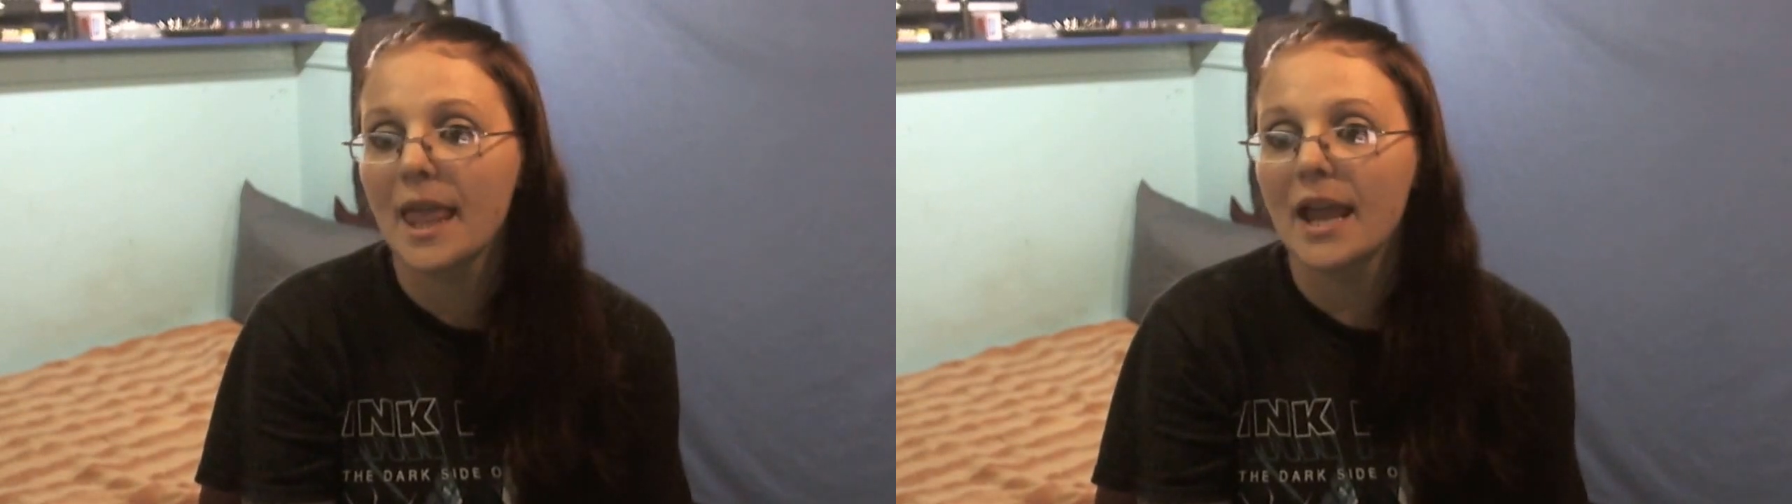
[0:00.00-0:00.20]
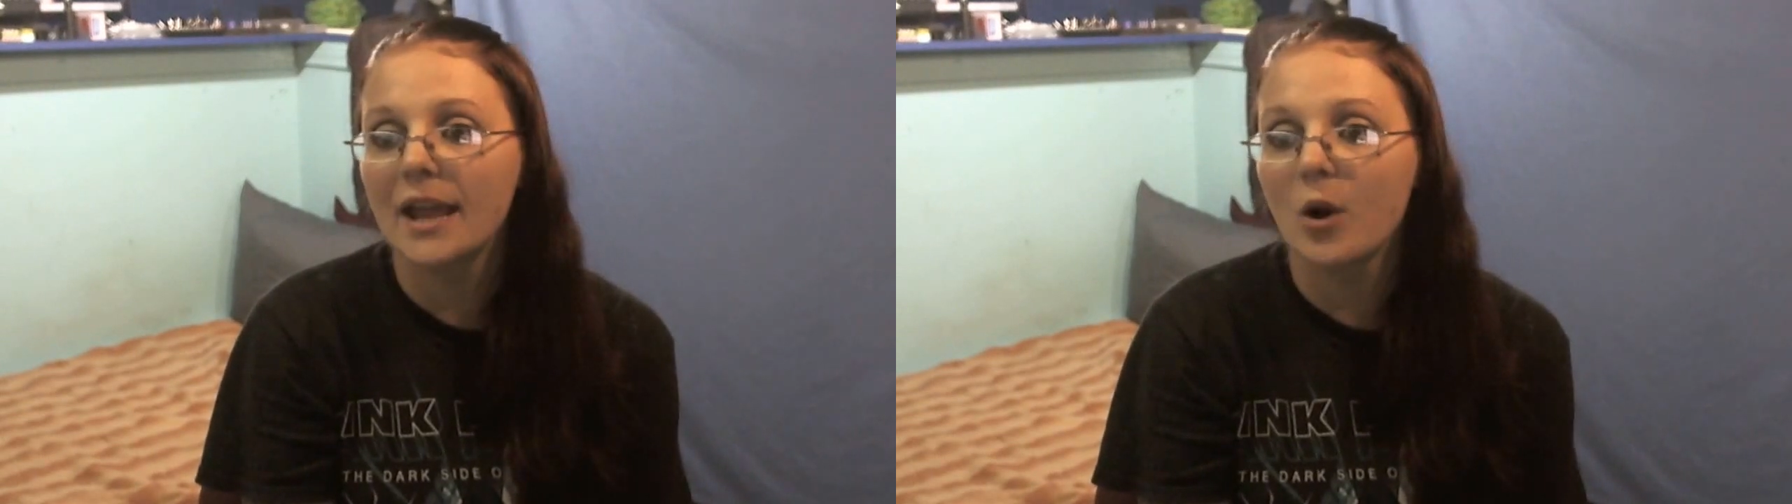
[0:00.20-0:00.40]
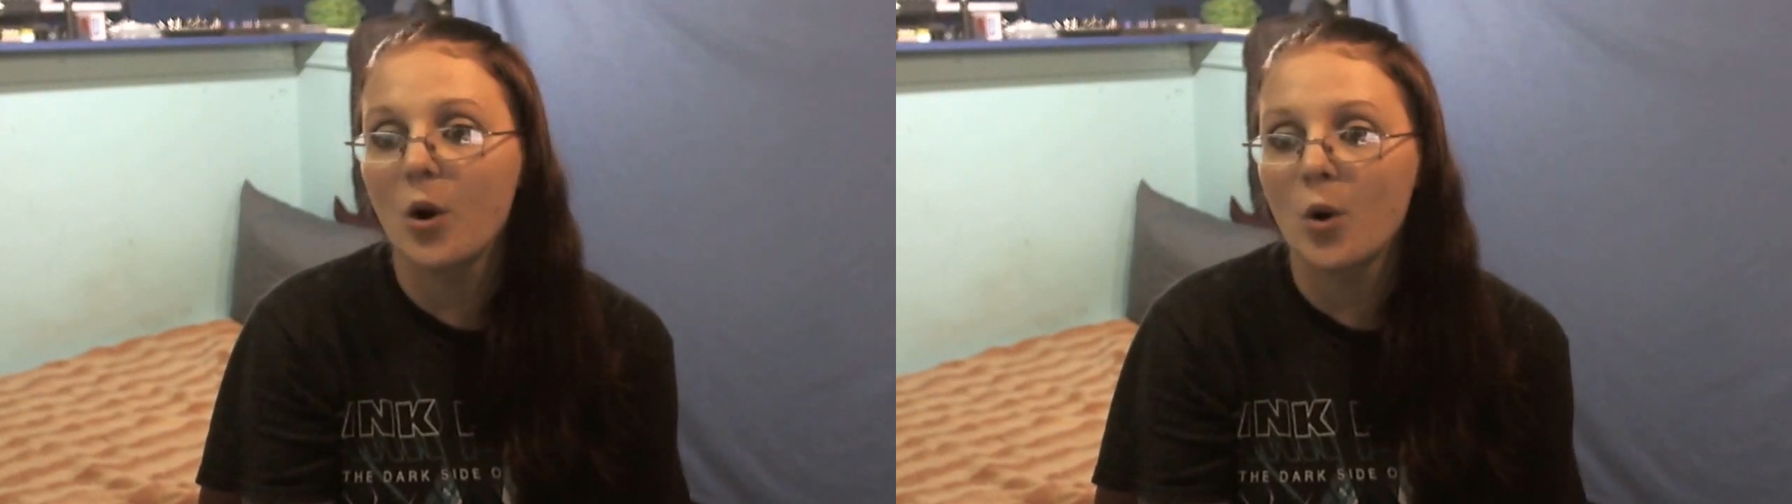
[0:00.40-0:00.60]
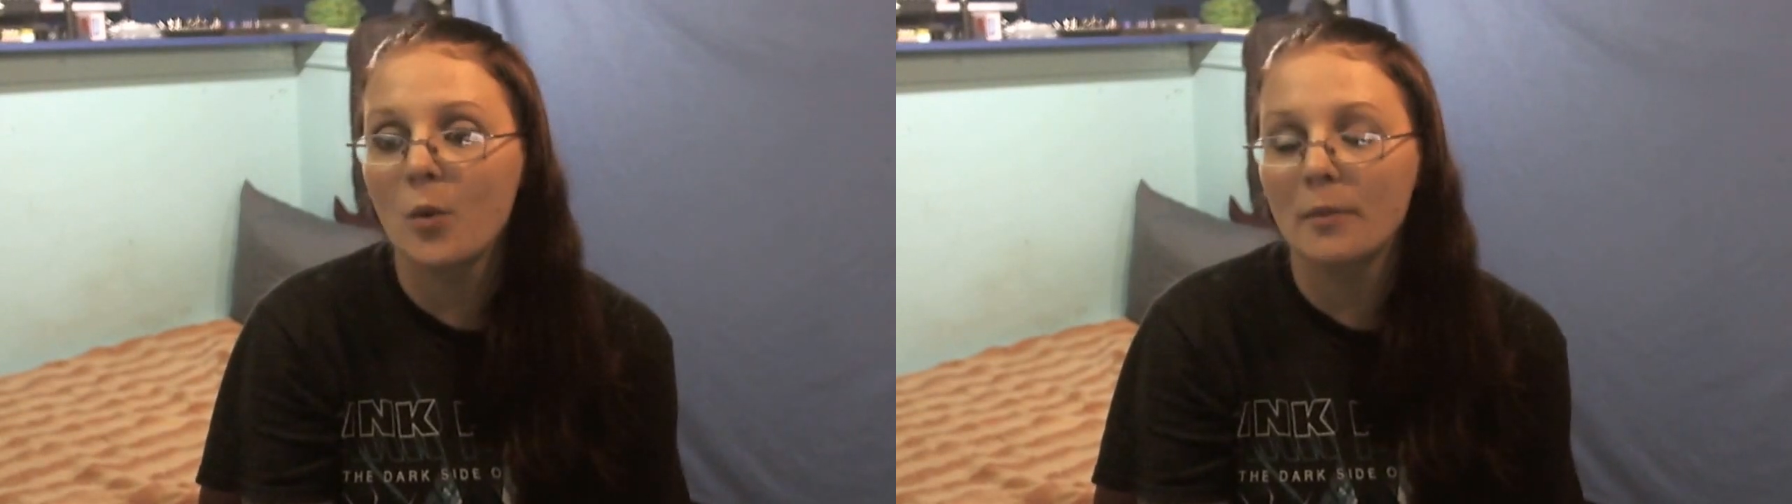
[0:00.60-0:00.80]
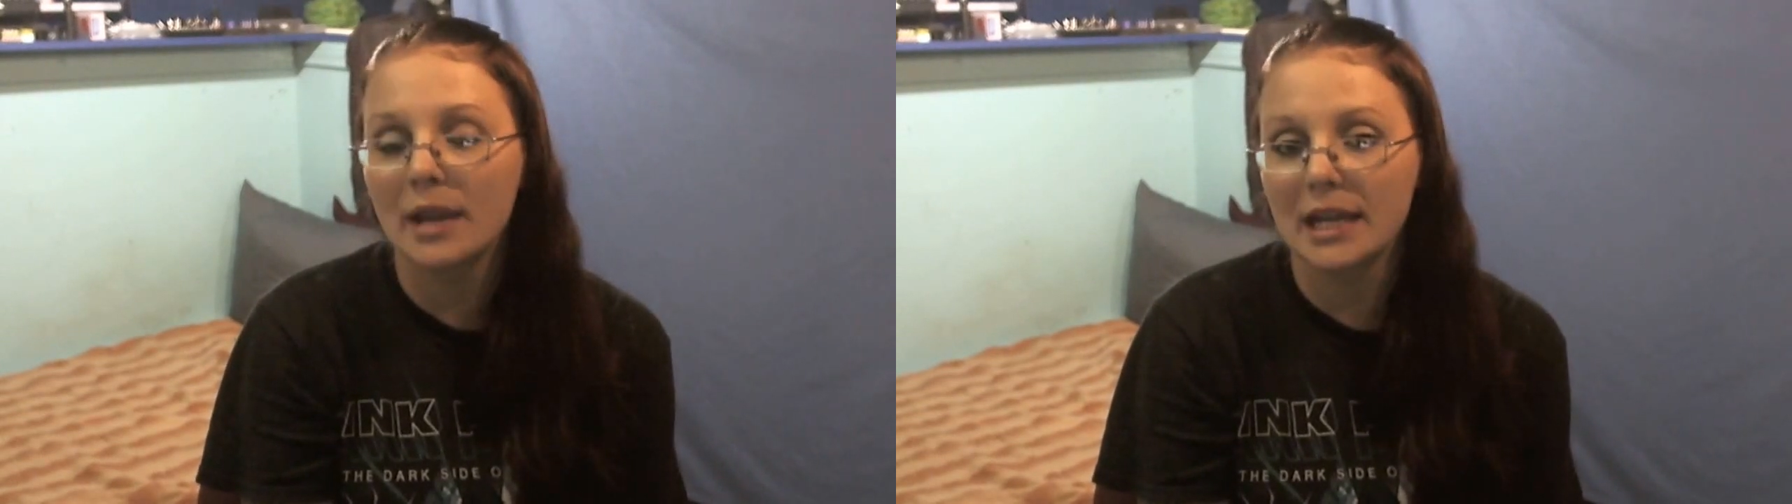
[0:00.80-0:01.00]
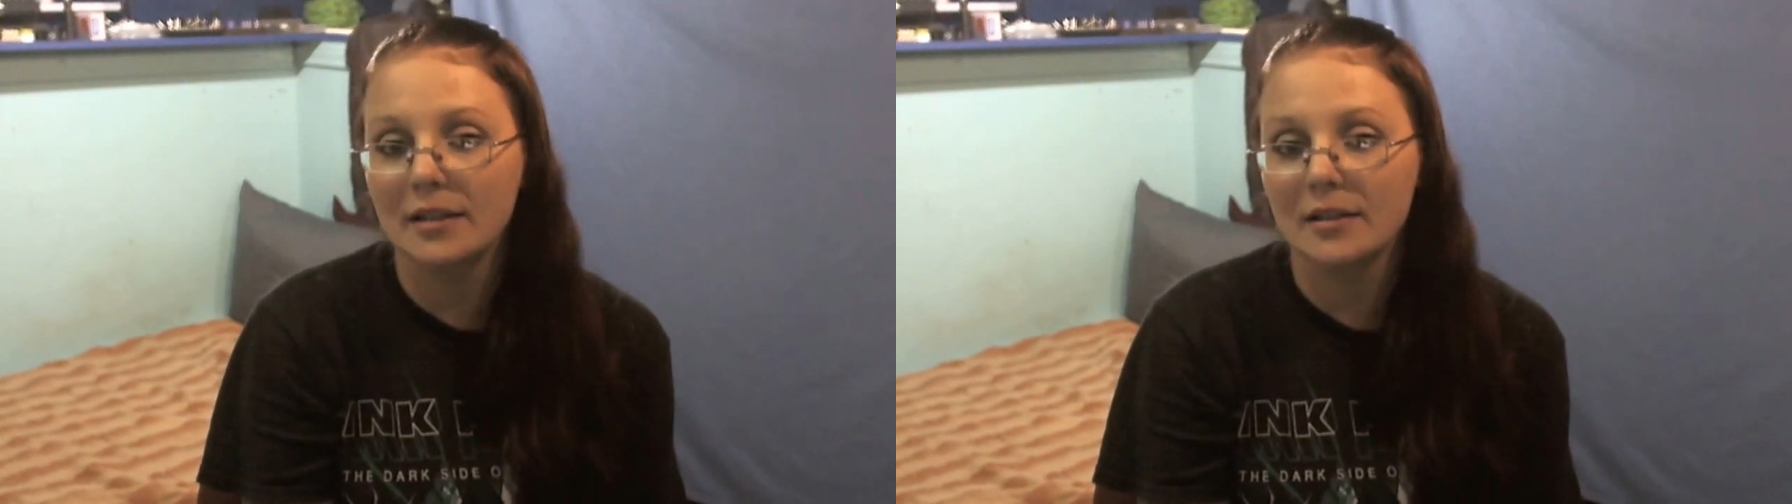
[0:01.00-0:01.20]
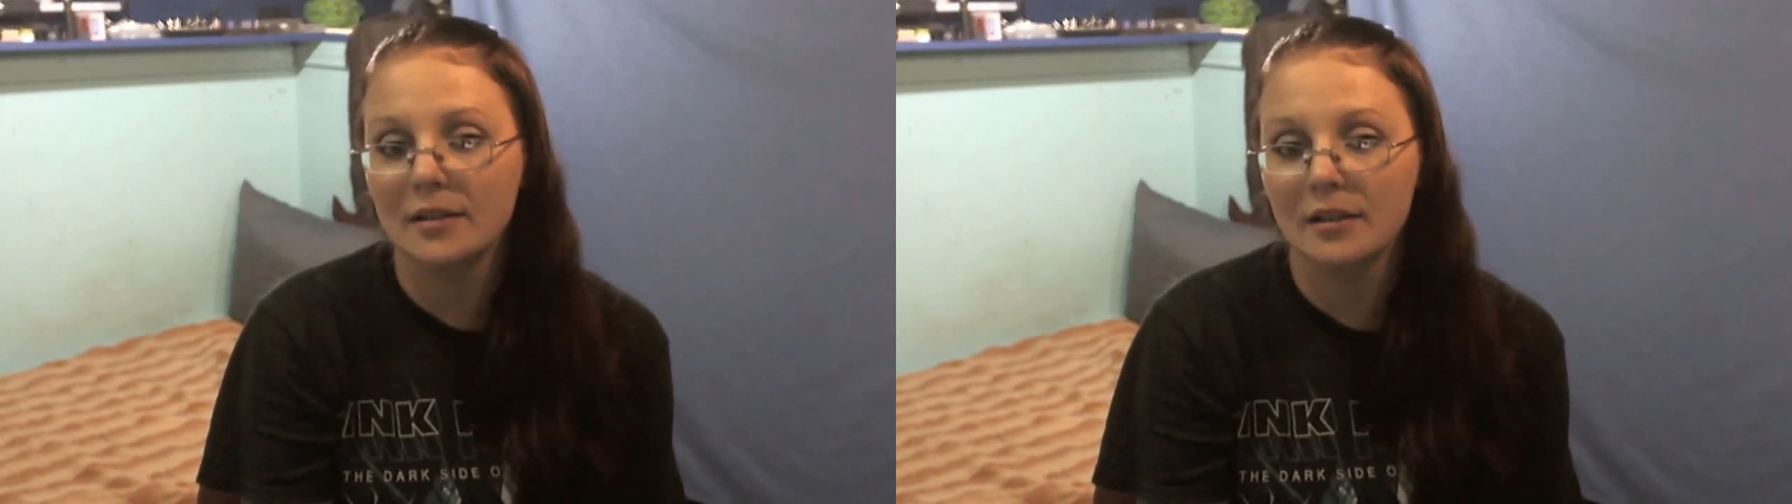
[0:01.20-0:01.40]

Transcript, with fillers: a homemade